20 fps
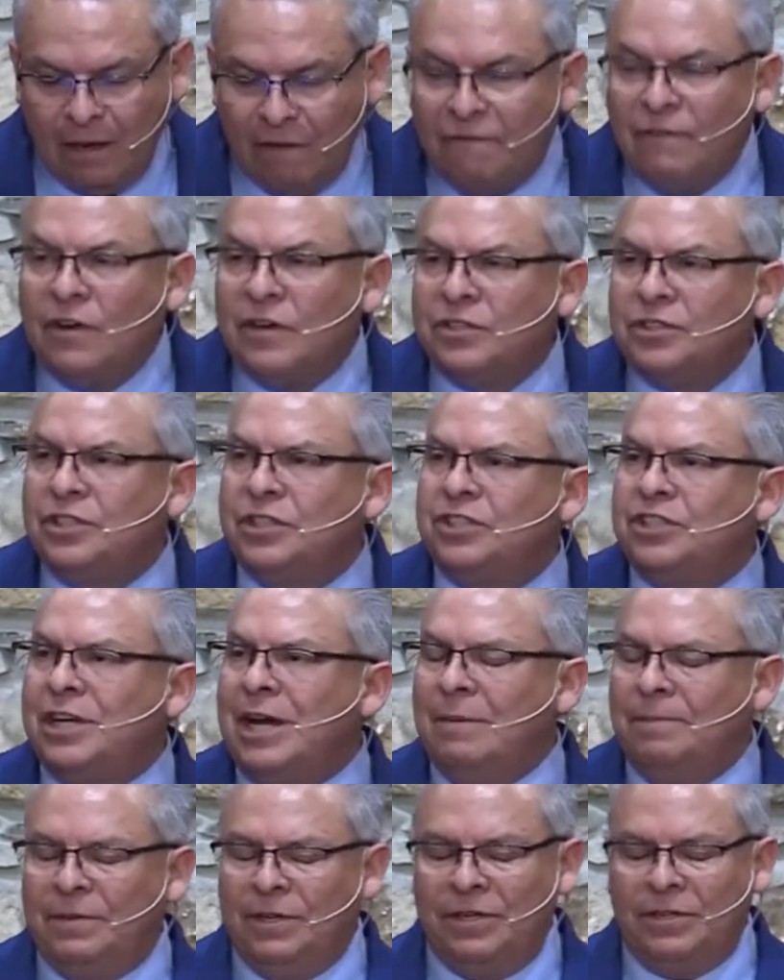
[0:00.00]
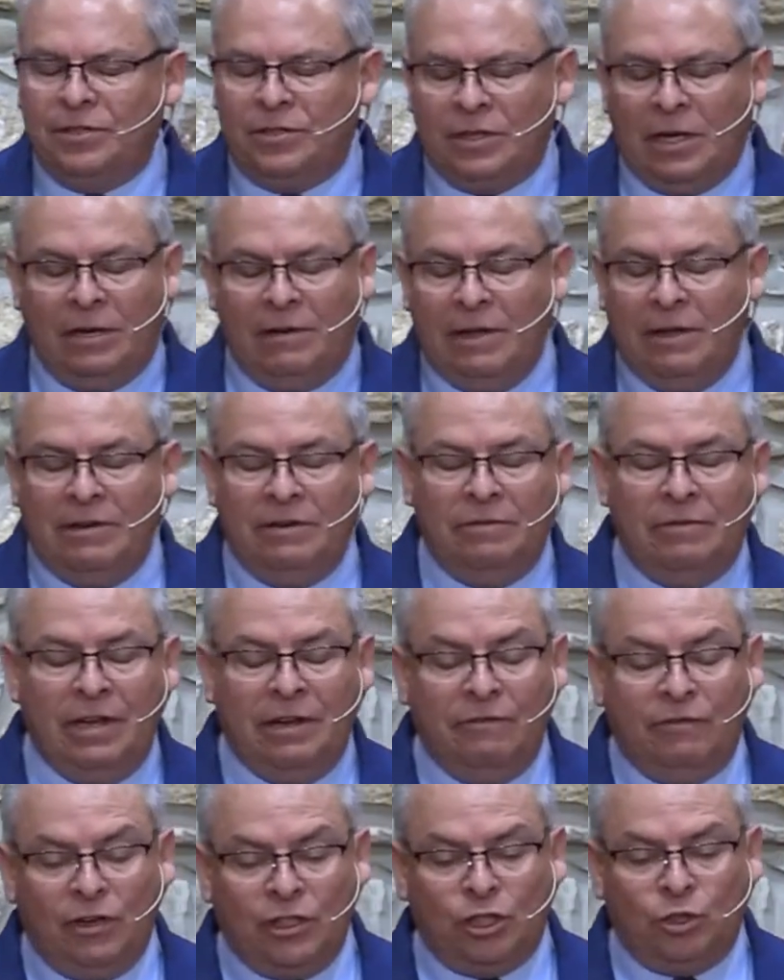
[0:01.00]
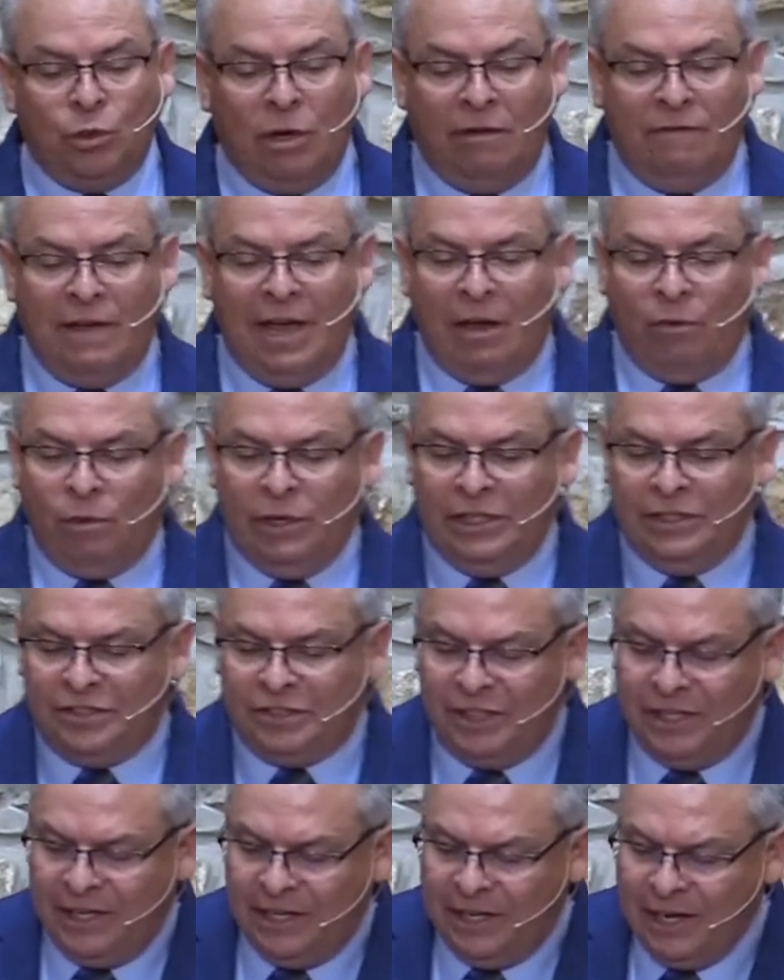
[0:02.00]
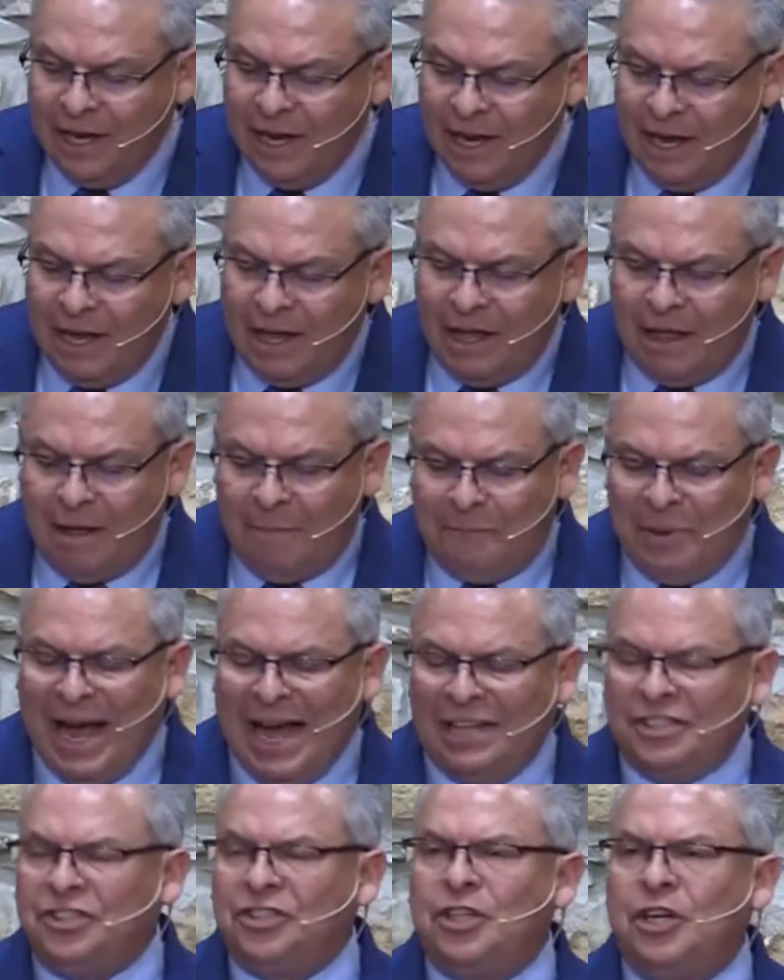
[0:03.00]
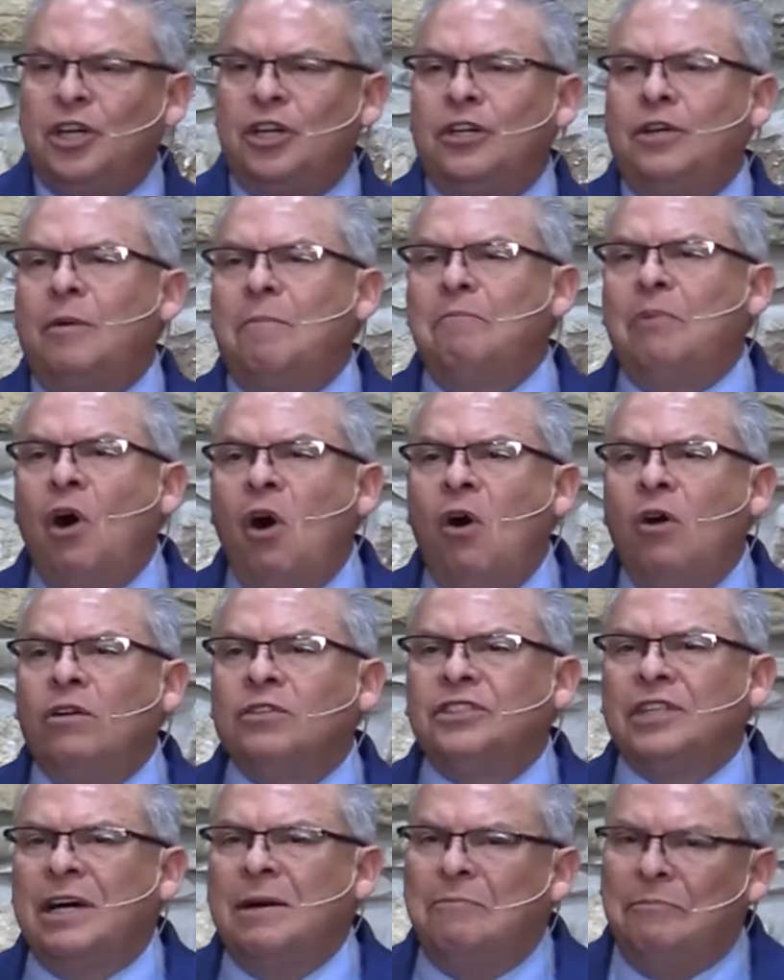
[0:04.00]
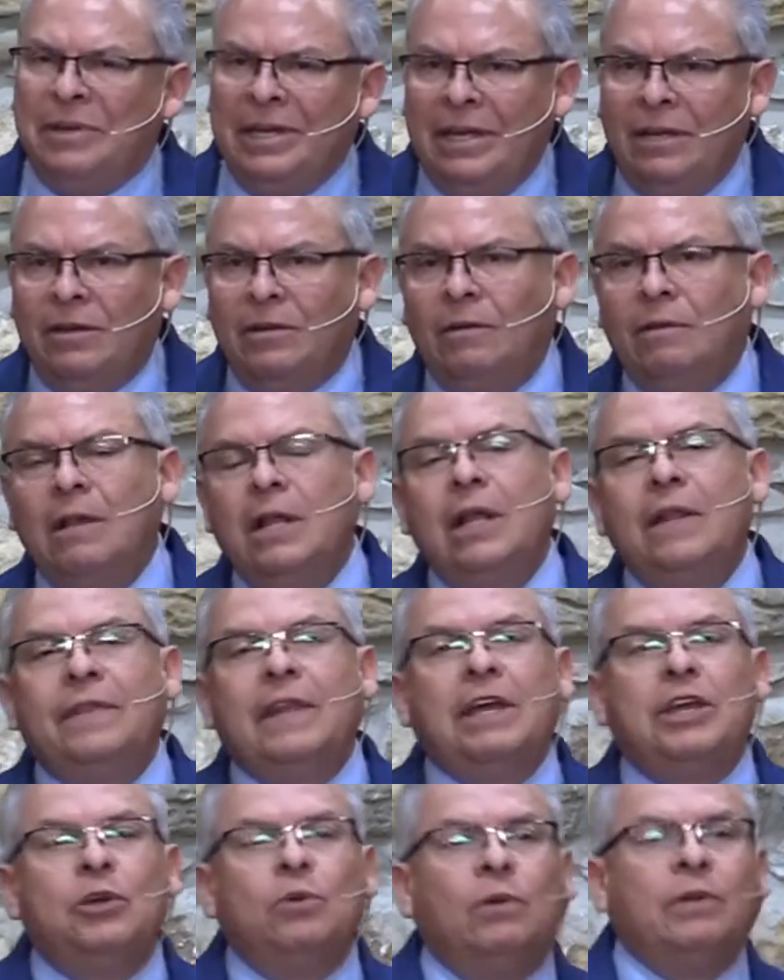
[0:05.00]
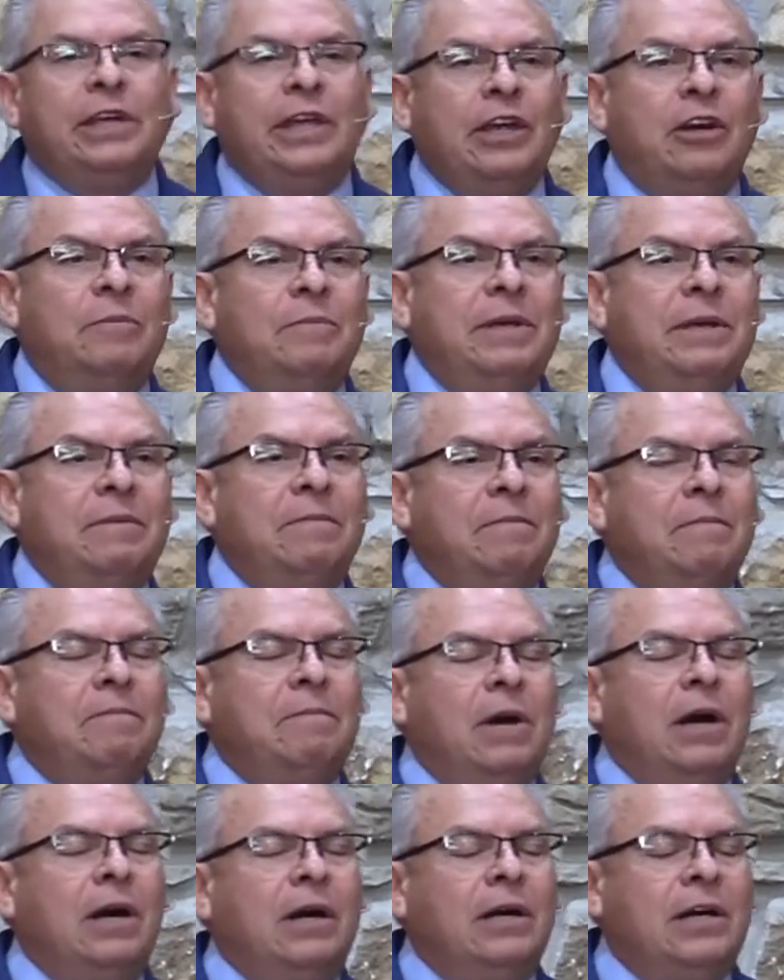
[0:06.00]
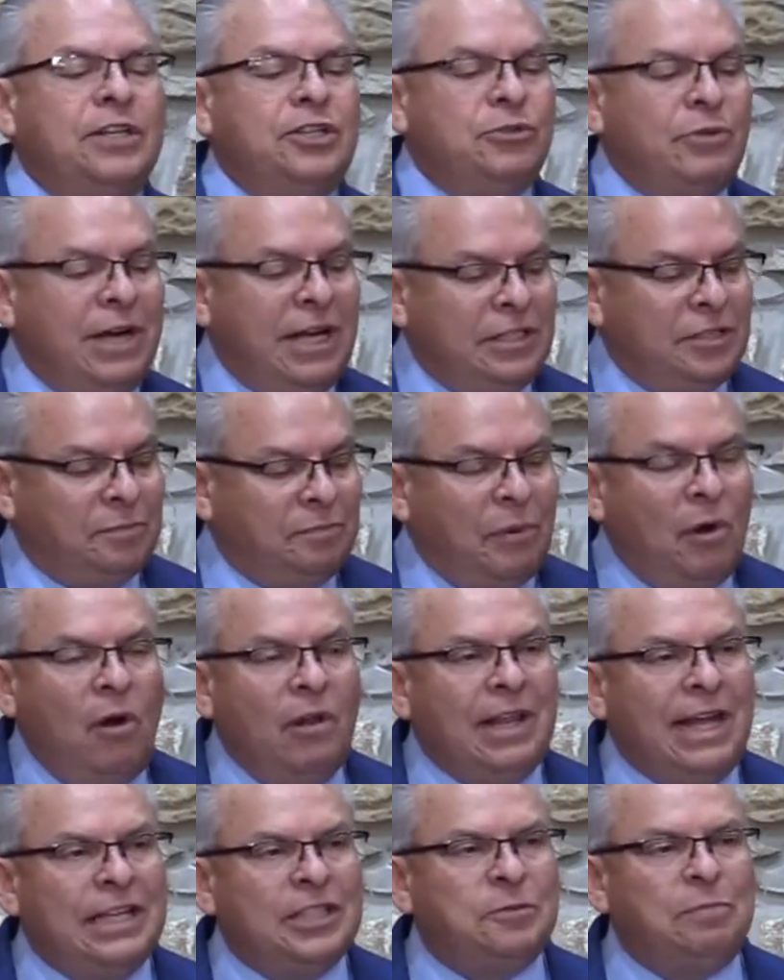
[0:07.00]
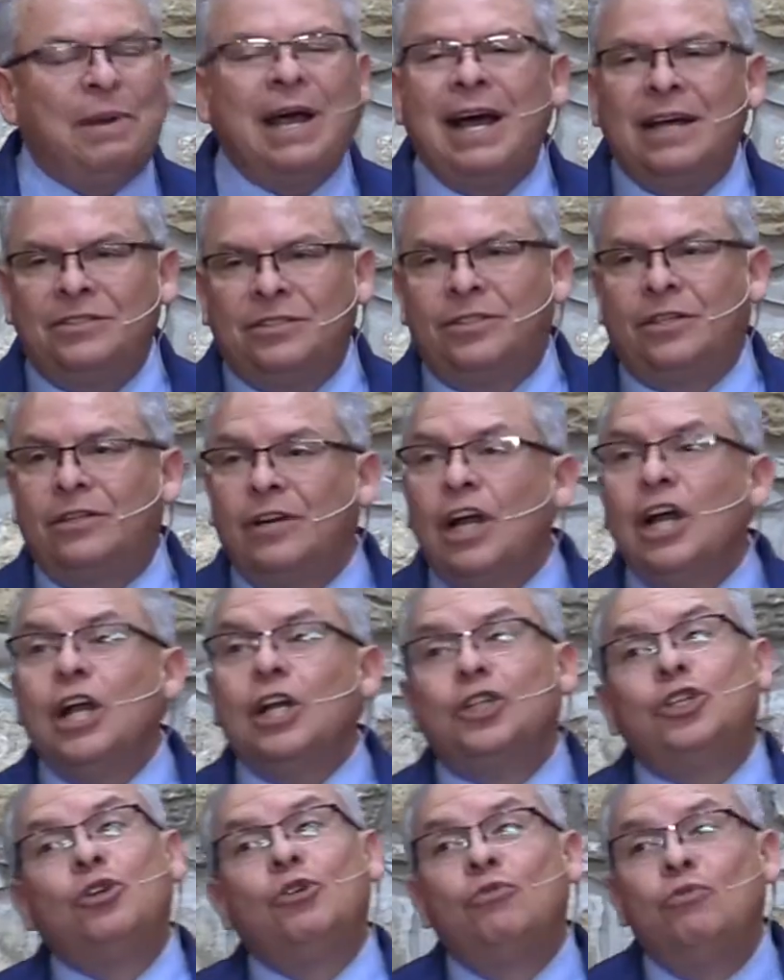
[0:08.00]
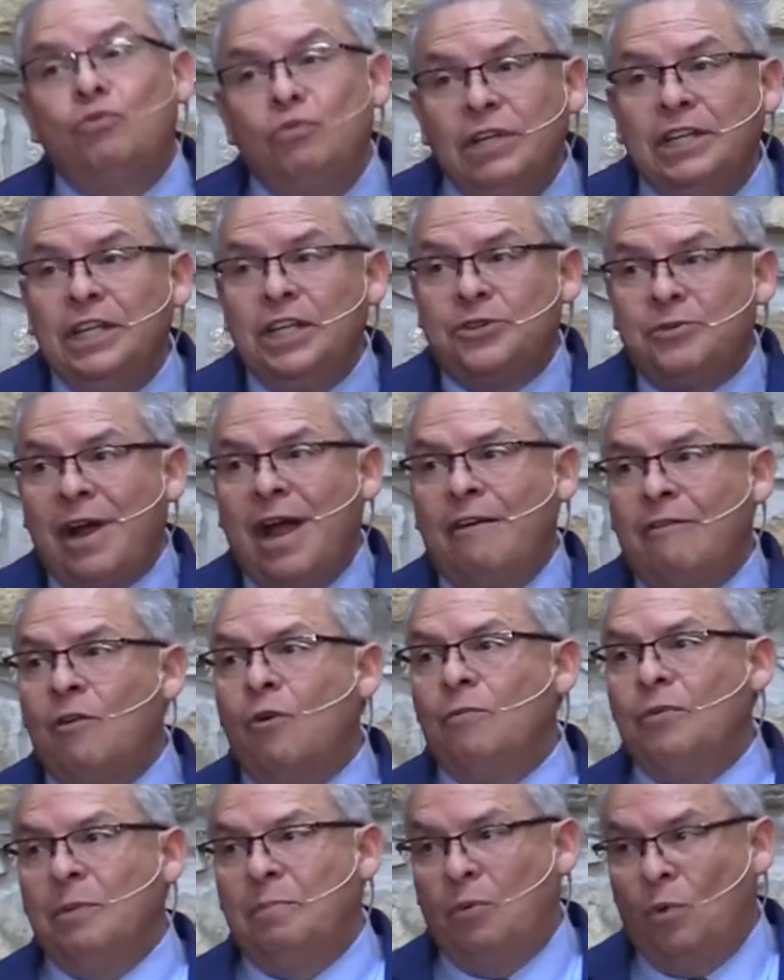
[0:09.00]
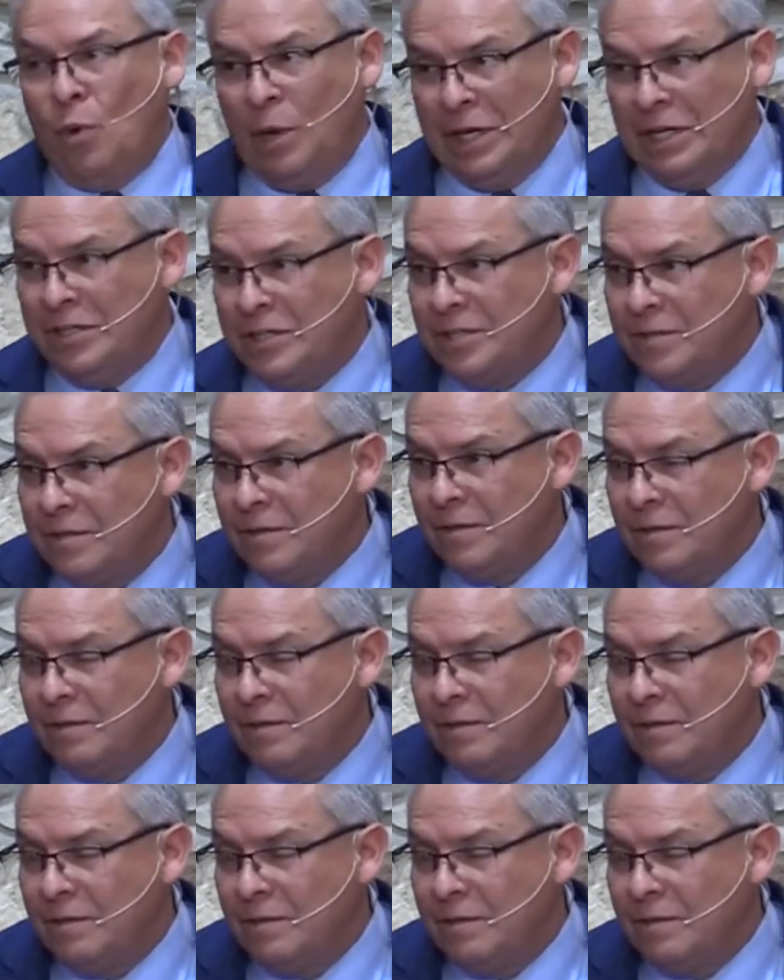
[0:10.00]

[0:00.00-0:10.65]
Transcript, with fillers: First, in chapter uh, in, in verse 12a, we see Pastor Paul's appeal. Now, you will hear me uh, address Paul as pastor to really drive home the point